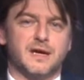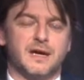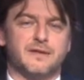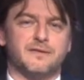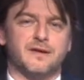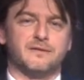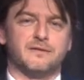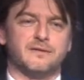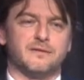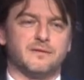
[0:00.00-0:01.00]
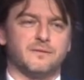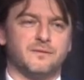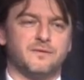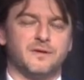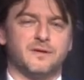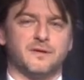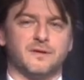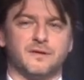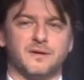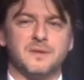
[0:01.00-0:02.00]
and then we
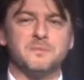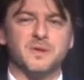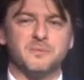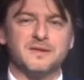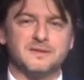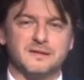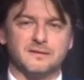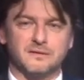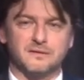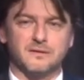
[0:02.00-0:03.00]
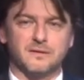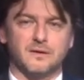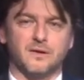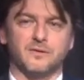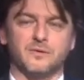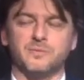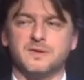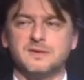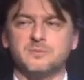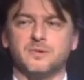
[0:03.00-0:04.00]
are implementing on the
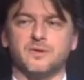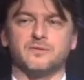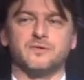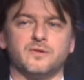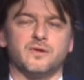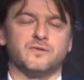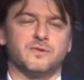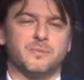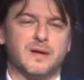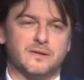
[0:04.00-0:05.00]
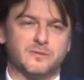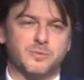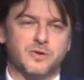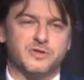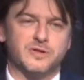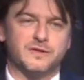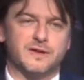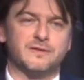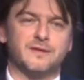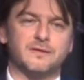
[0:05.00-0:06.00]
principle of the pilot project,
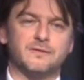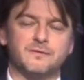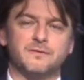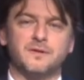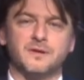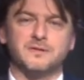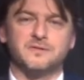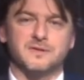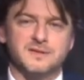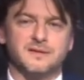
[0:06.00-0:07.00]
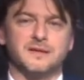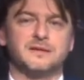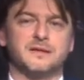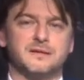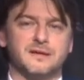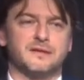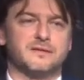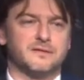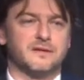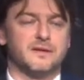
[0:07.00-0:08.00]
and then we are translating
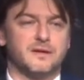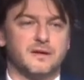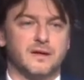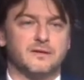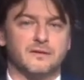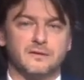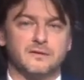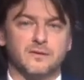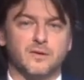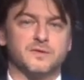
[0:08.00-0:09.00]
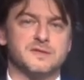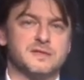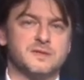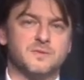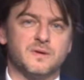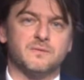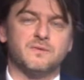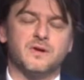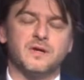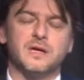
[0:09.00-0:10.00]
that in the laws. This is a
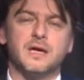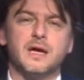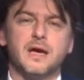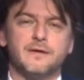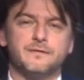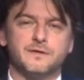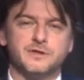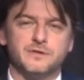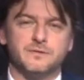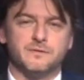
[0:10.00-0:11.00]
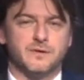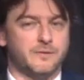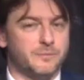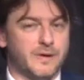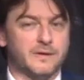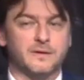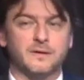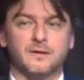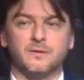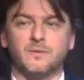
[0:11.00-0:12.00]
very efficient, very
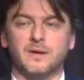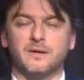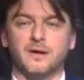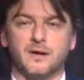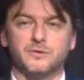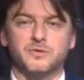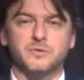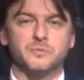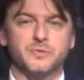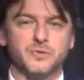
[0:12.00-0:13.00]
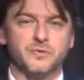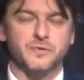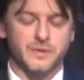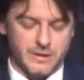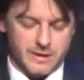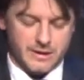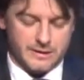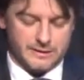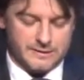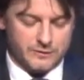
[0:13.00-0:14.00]
practical way how to improve
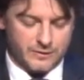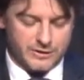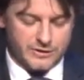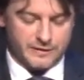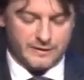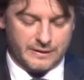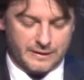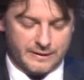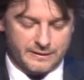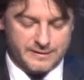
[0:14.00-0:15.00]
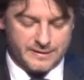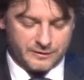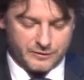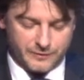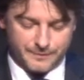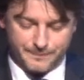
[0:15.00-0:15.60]
the situation in the sector.